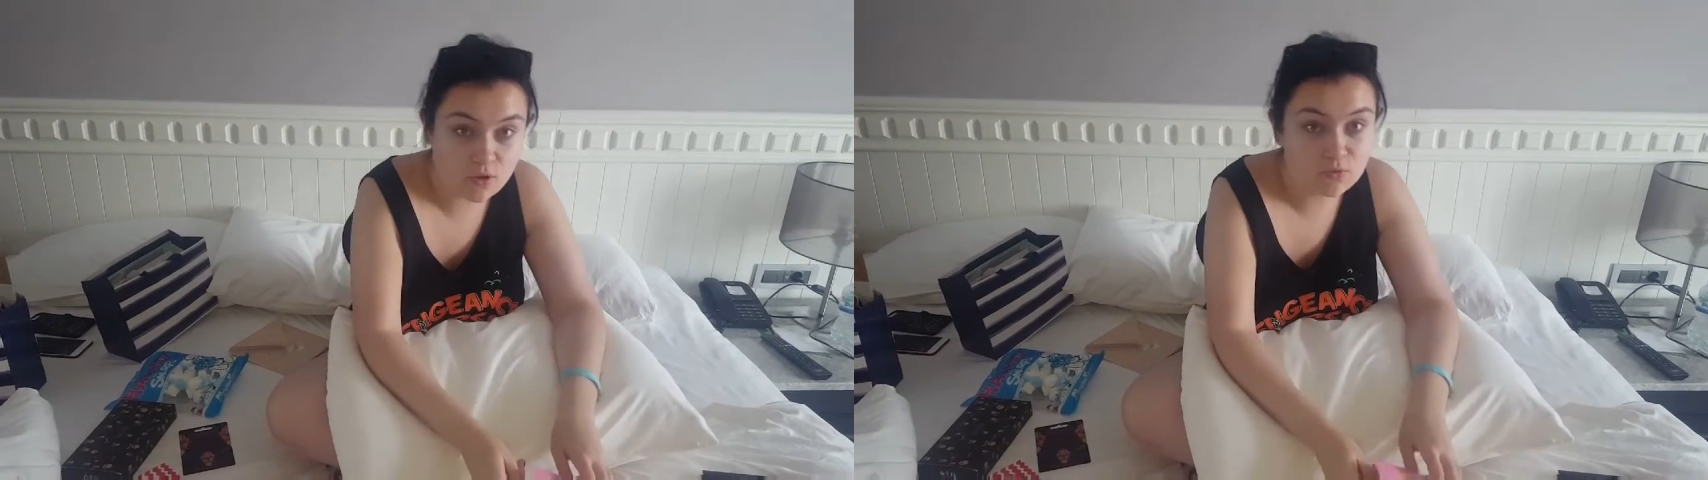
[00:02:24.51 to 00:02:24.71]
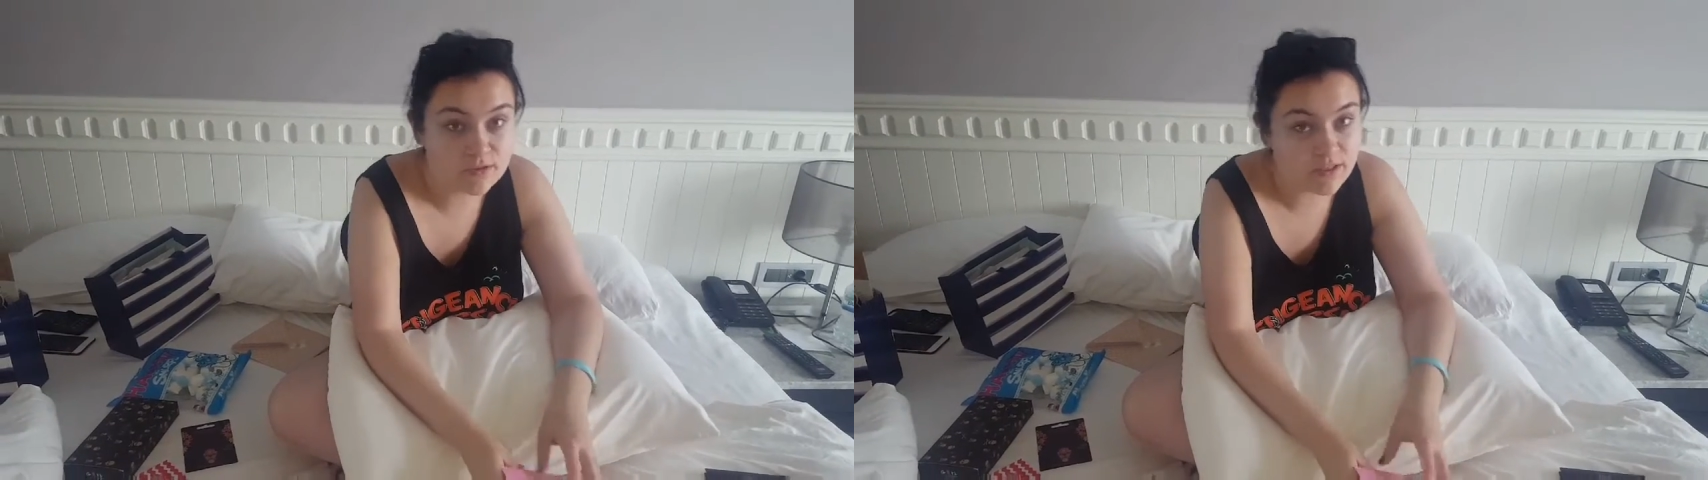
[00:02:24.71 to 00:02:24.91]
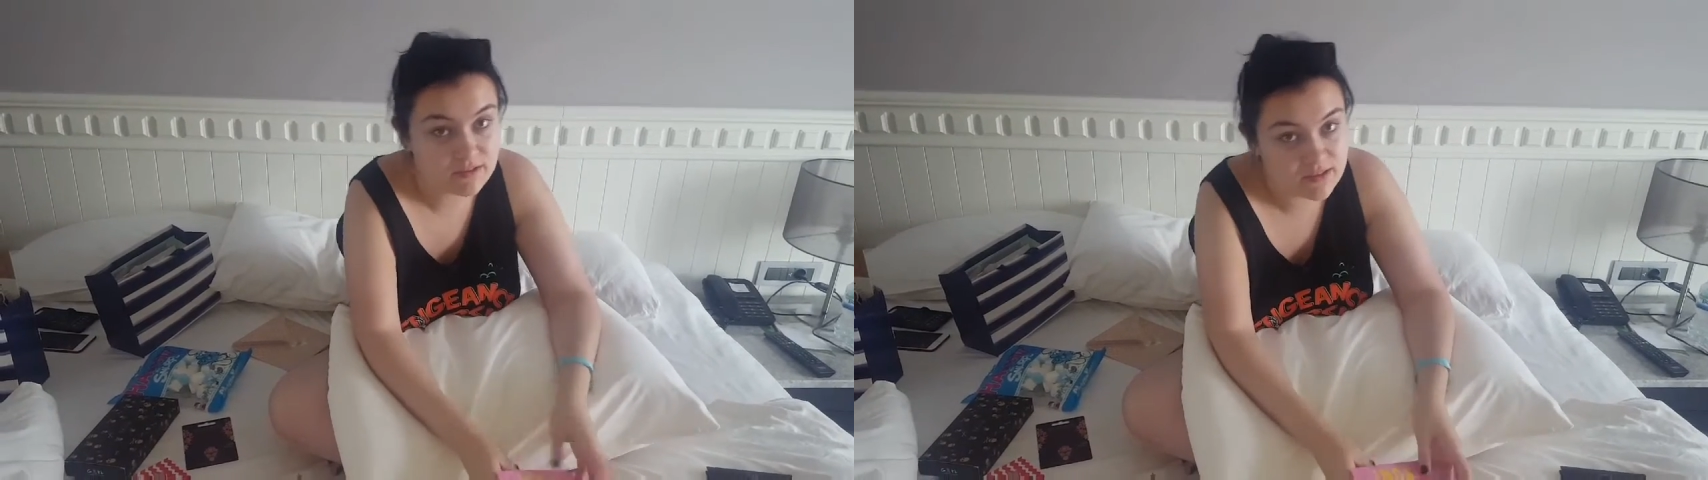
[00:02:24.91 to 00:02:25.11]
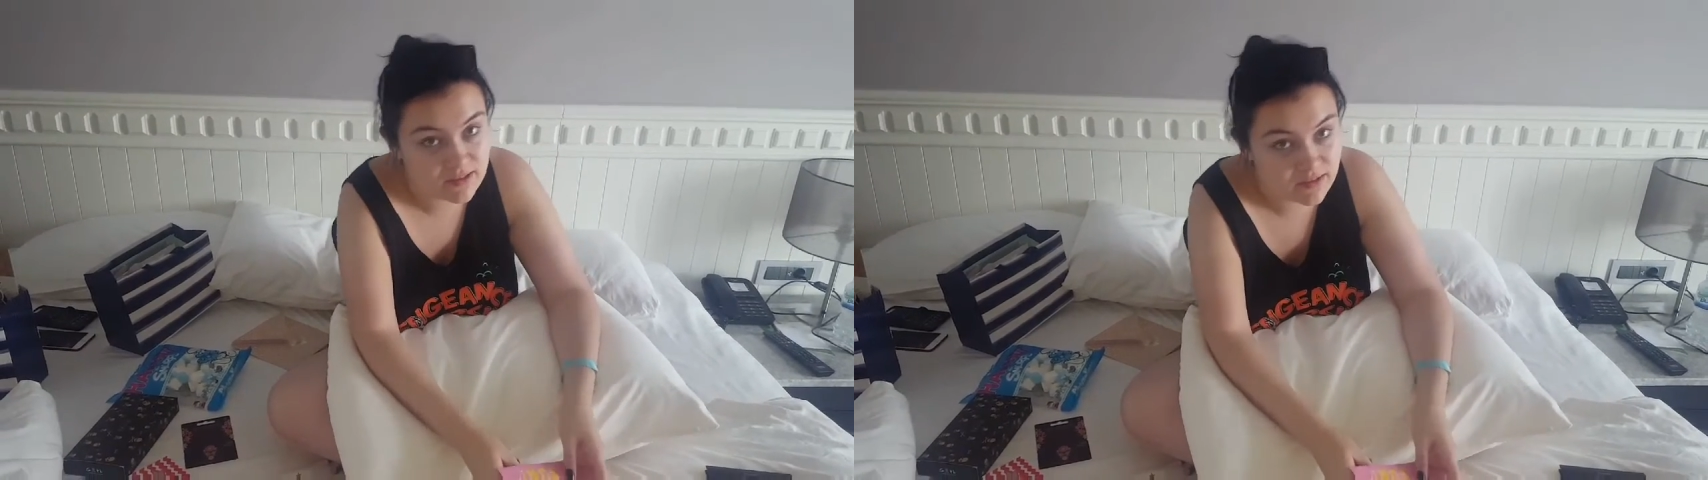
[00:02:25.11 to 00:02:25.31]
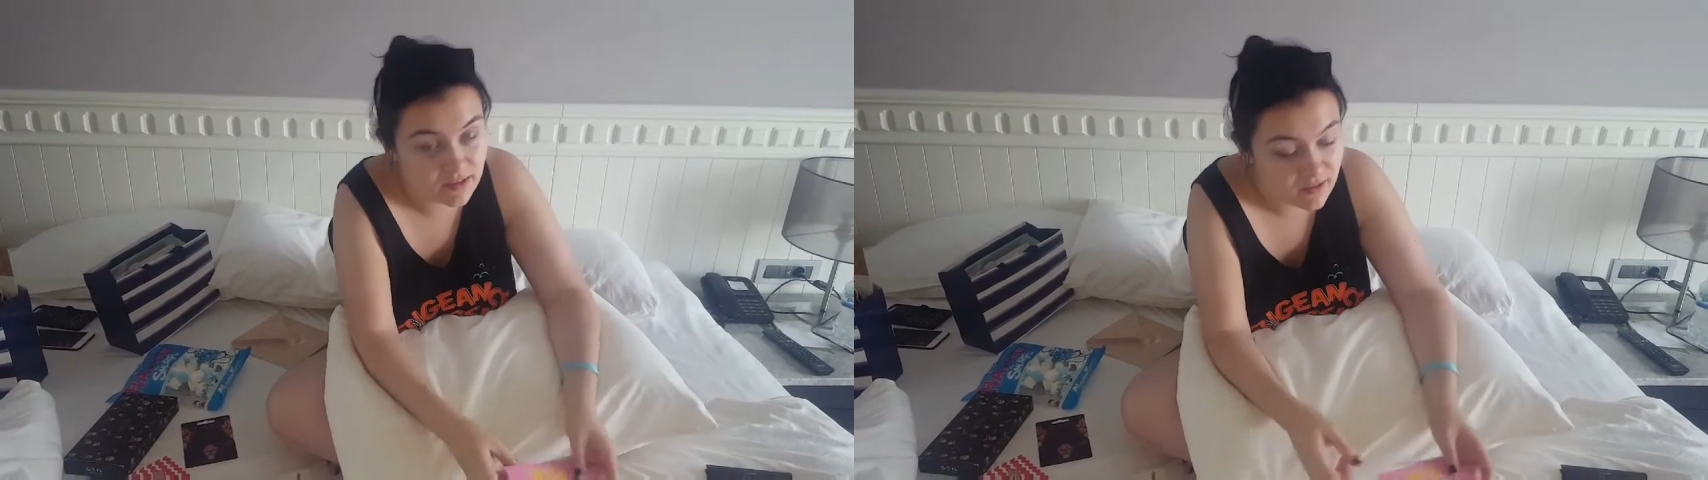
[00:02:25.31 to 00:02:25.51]
hotel
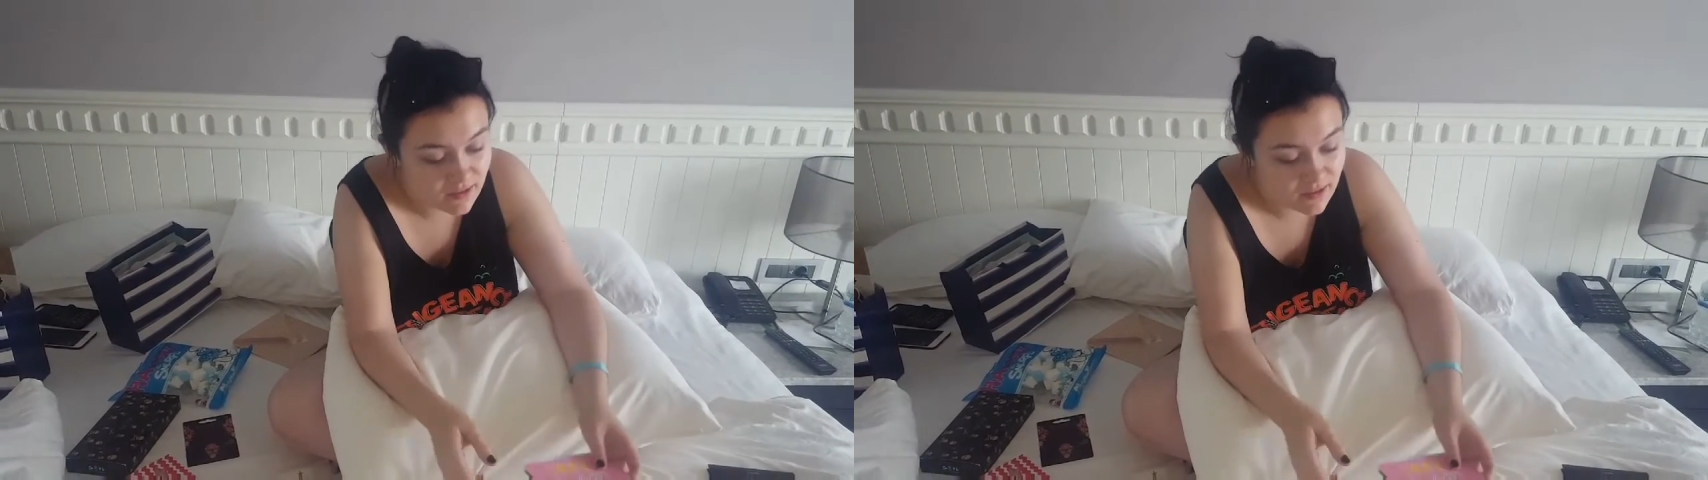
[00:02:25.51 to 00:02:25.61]
stay in